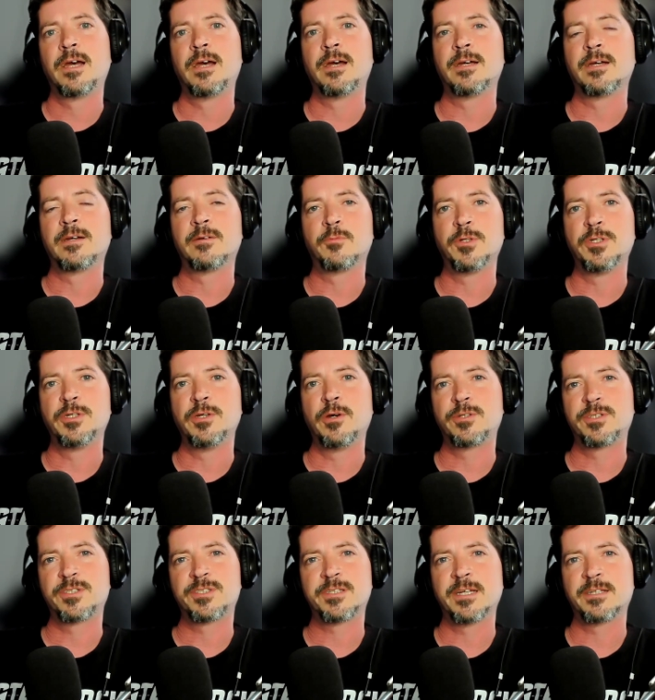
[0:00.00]
We
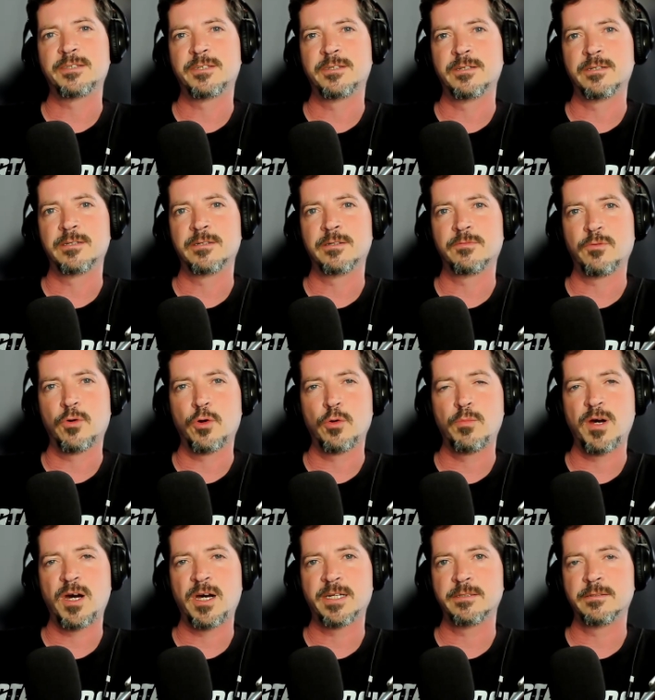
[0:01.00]
notice that the
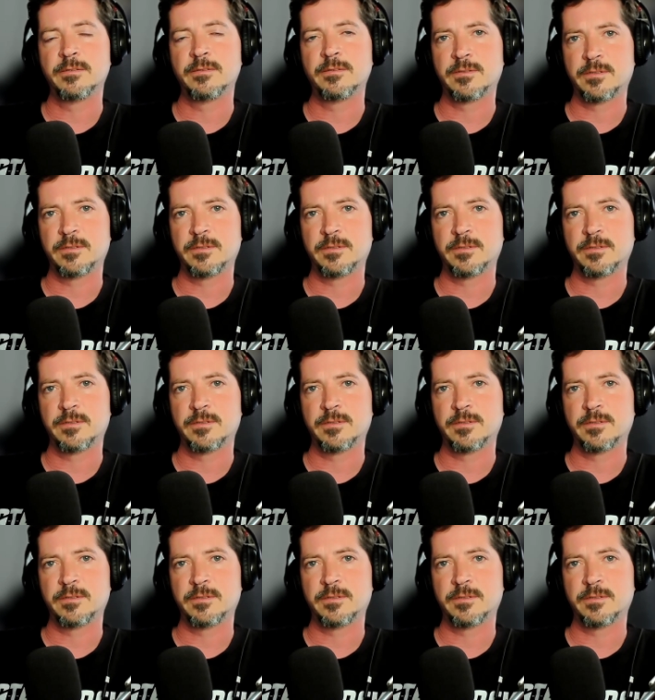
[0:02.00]
robot